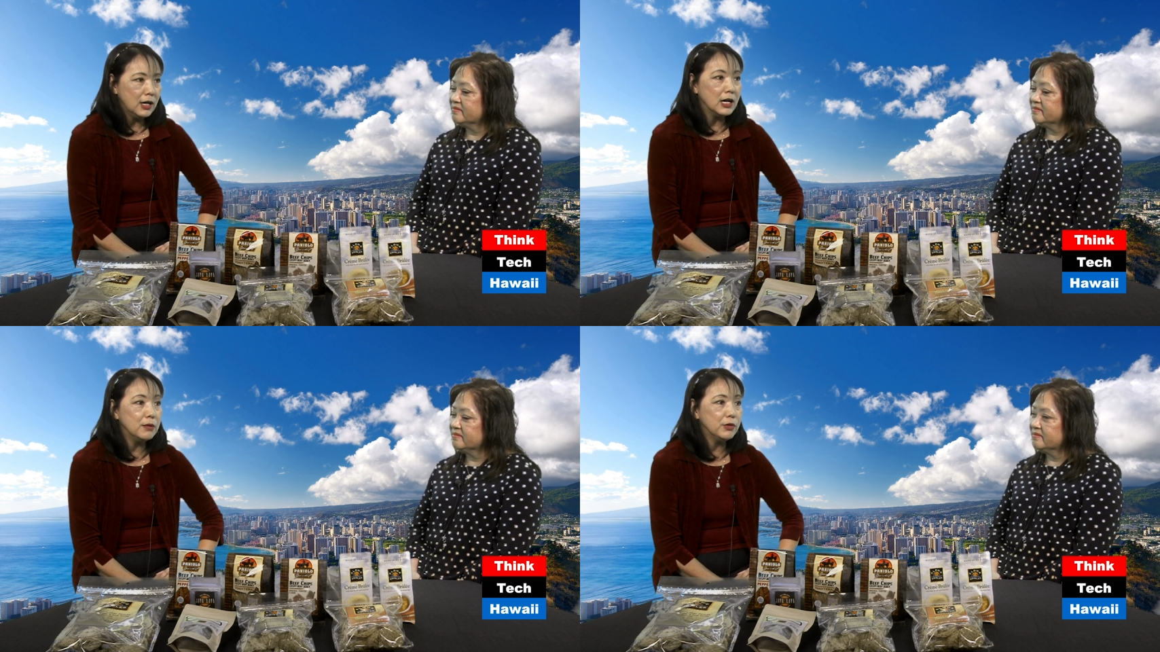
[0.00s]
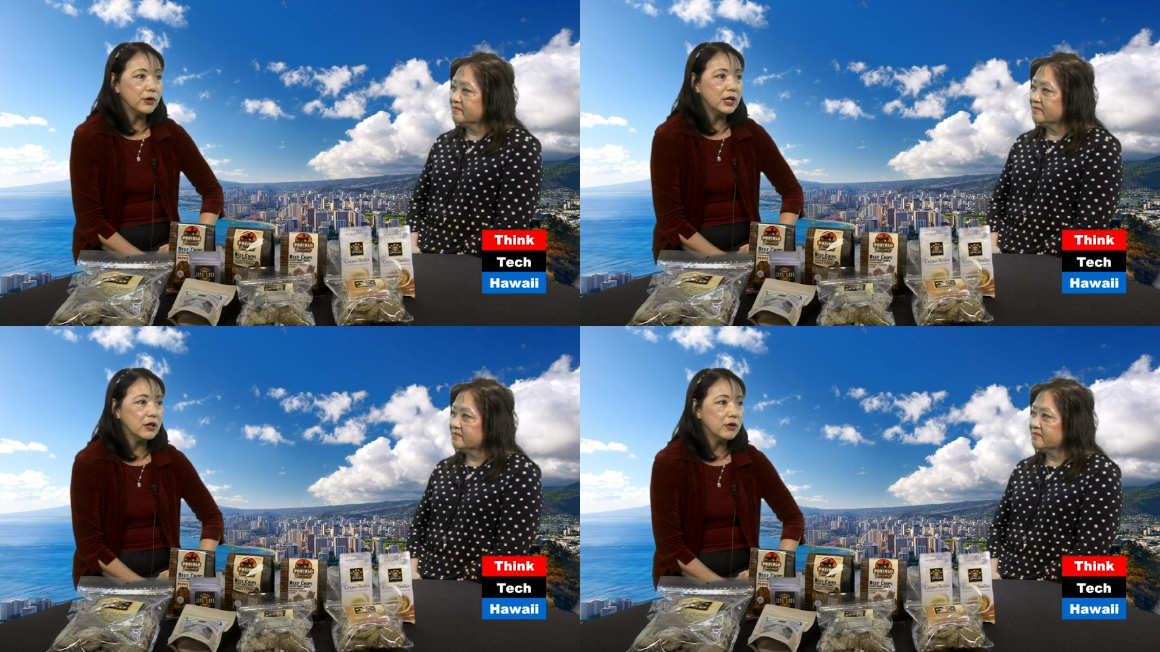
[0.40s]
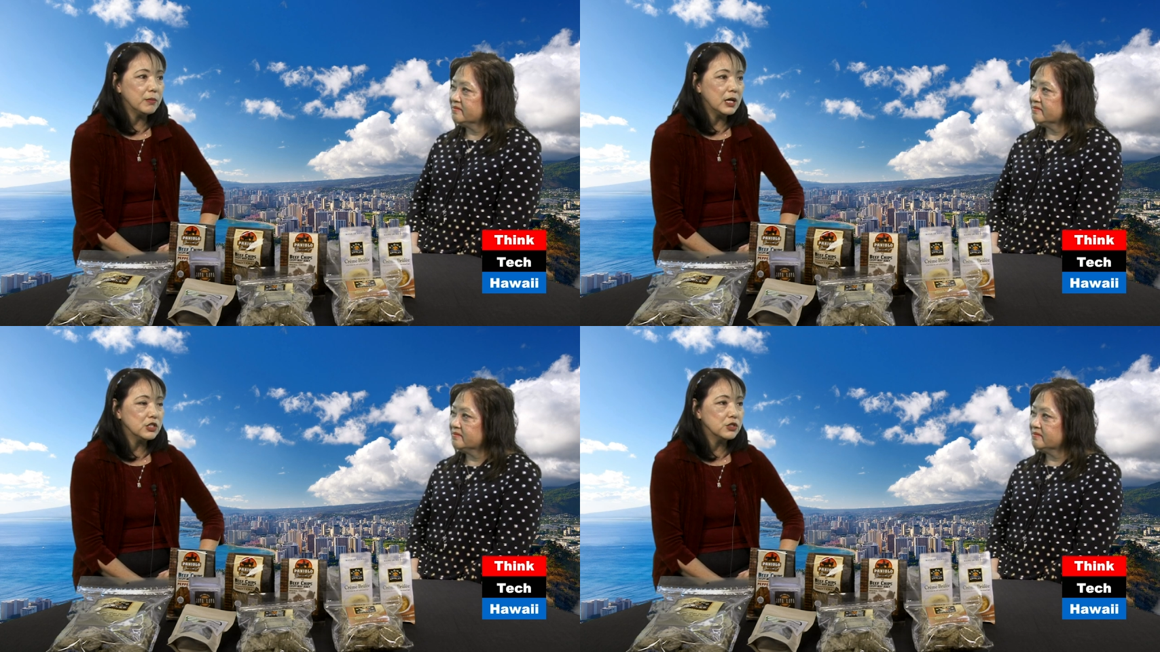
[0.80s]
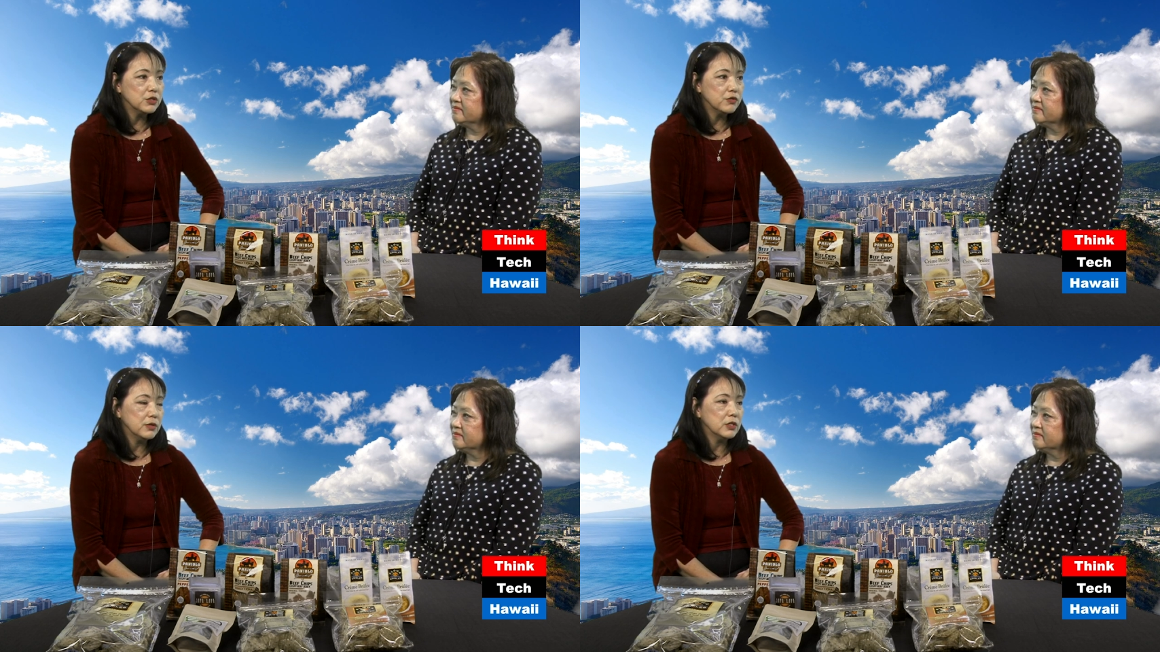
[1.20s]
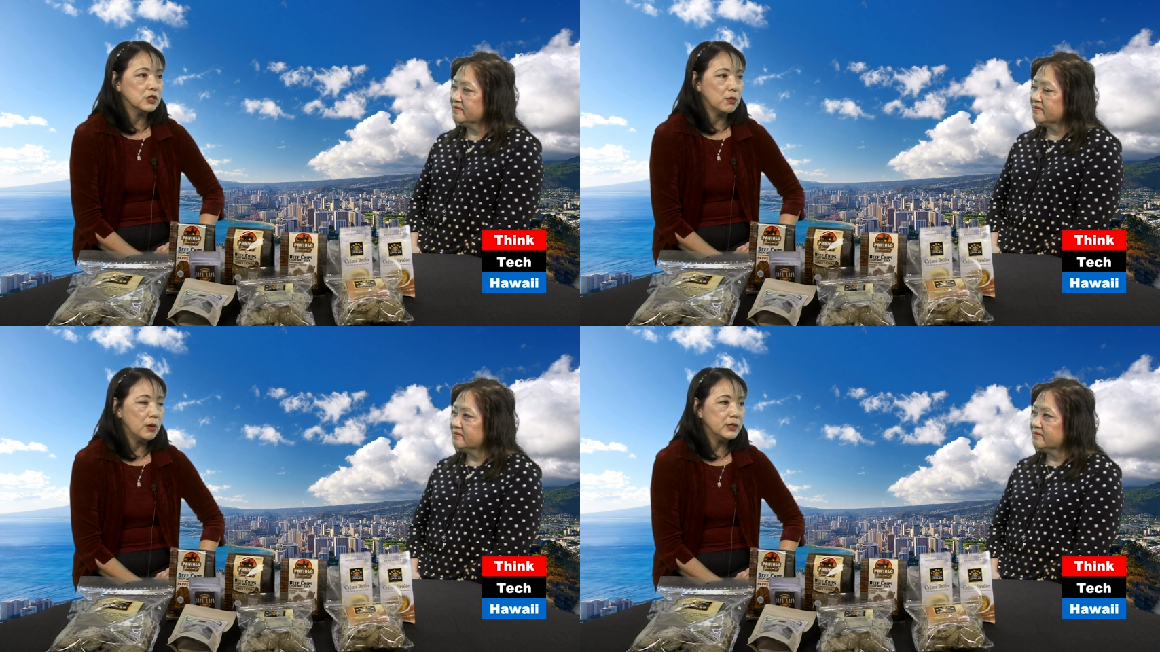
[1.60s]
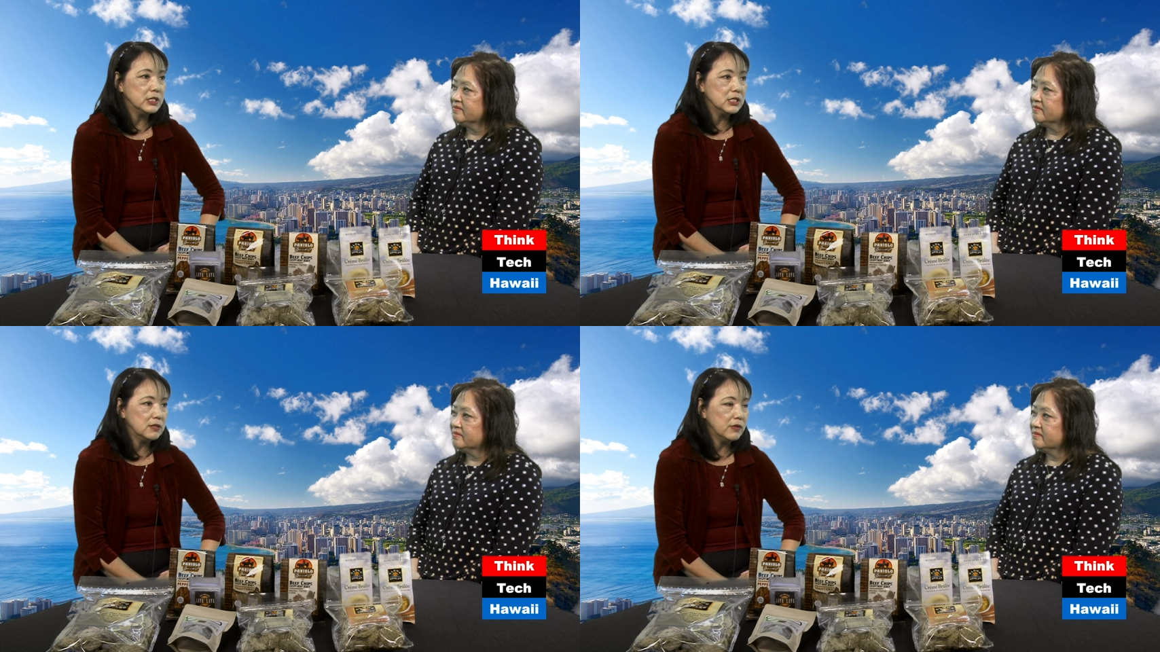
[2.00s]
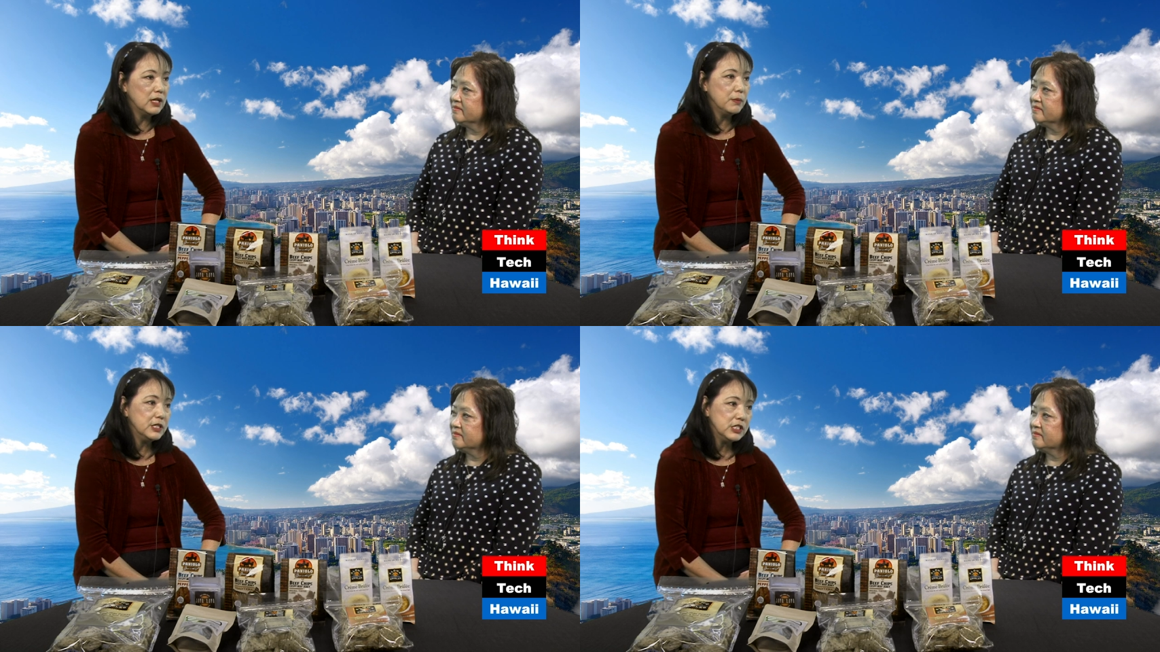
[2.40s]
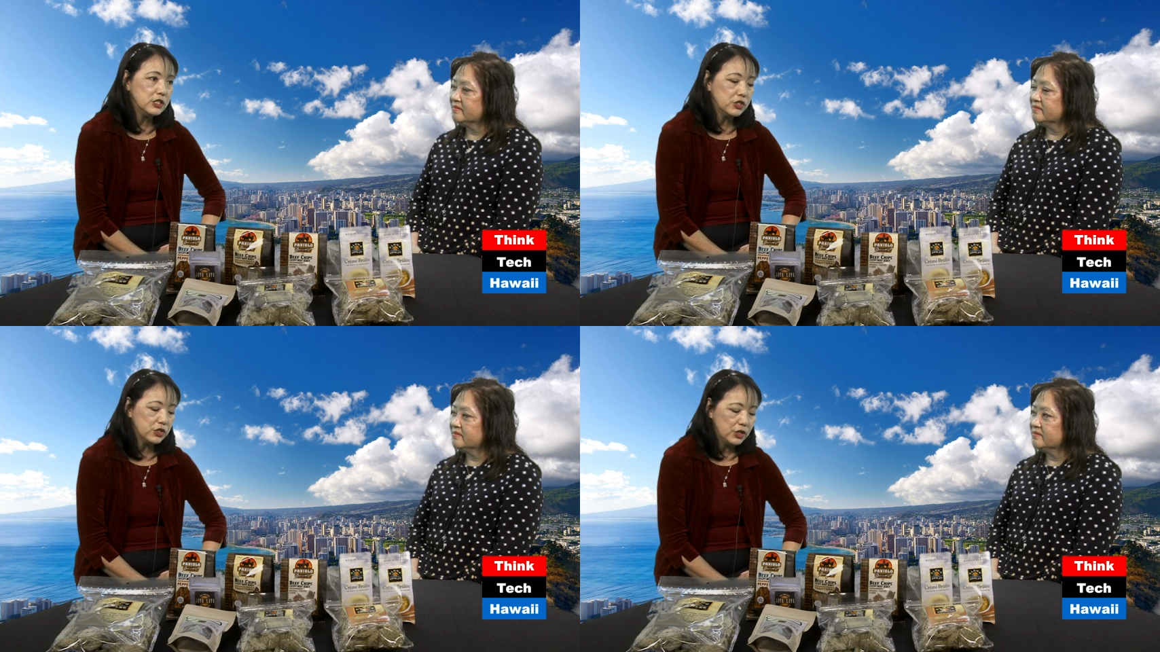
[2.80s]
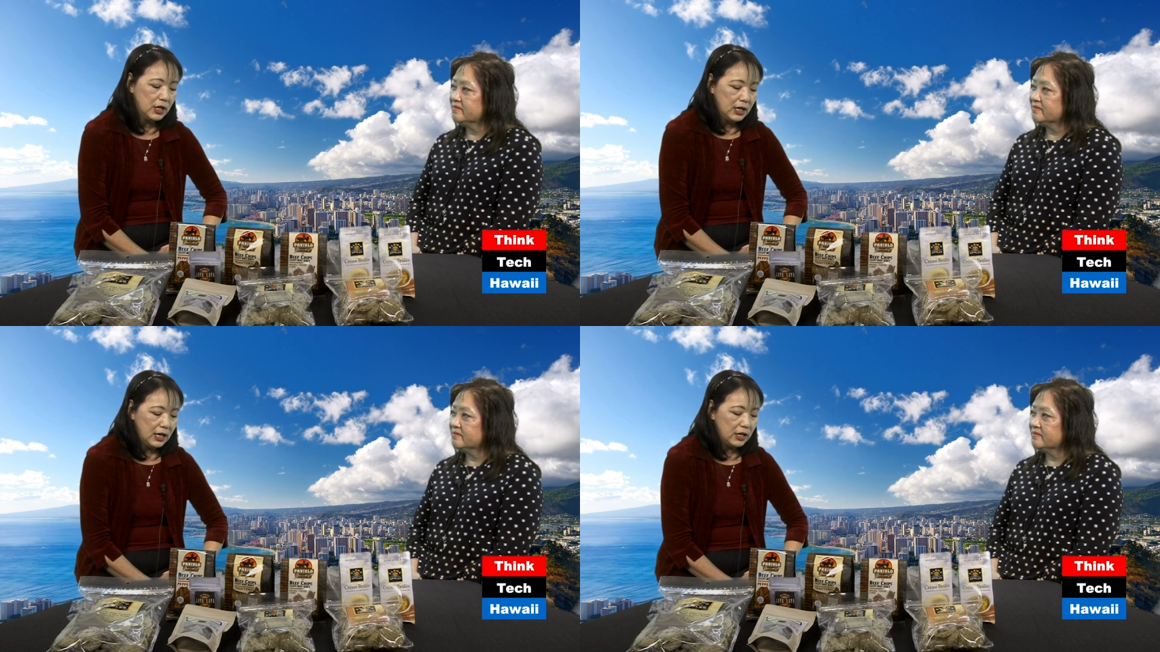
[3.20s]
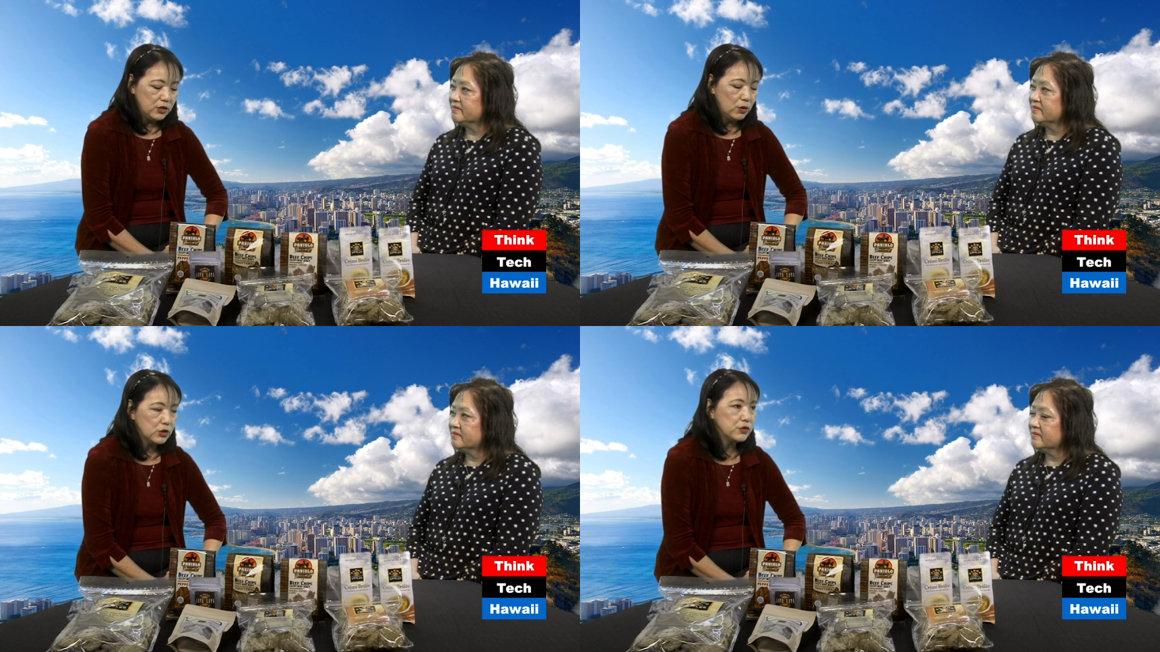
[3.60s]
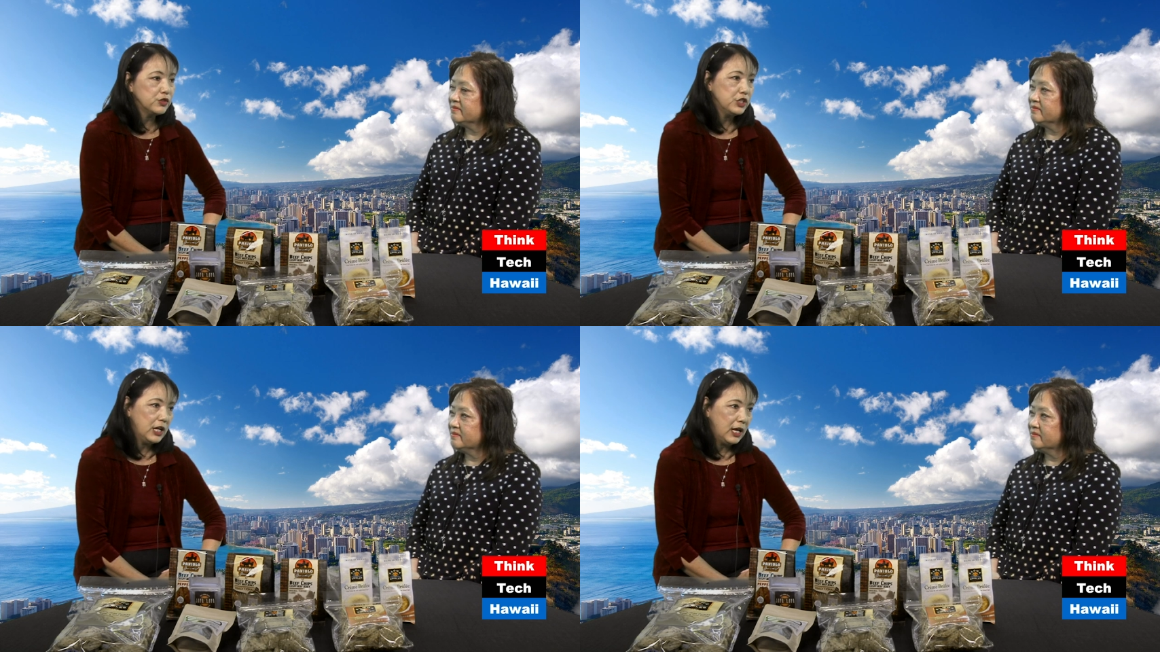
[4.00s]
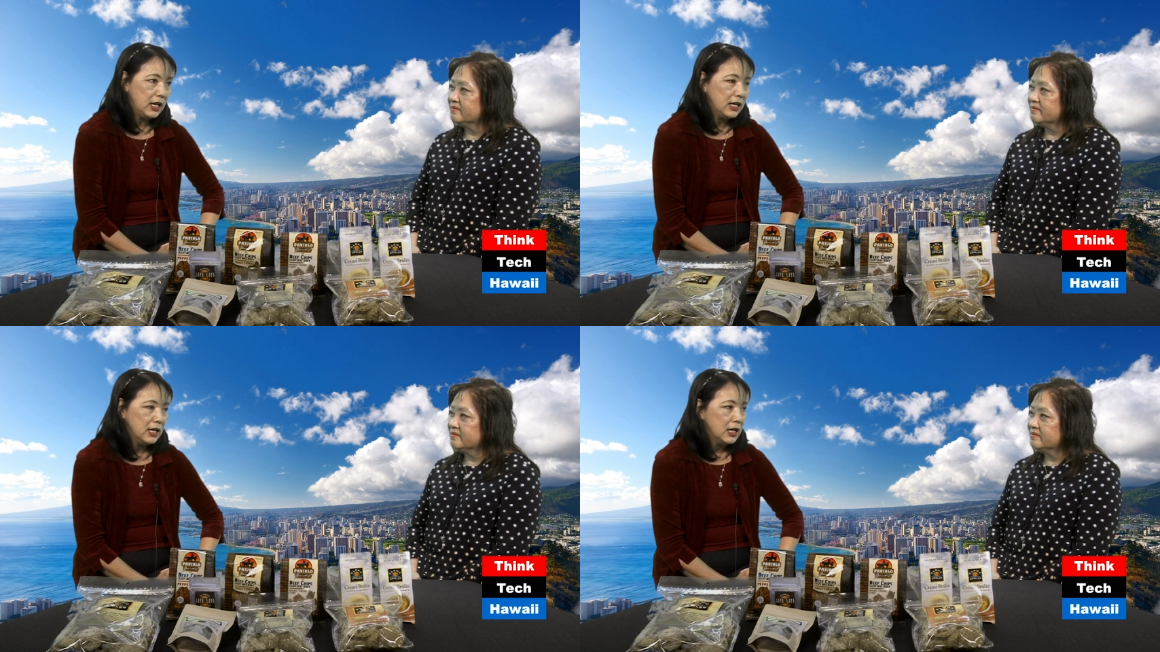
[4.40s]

Speaker 1: I am Lori Hiramatsu from the Small Business Development Center and your host for today.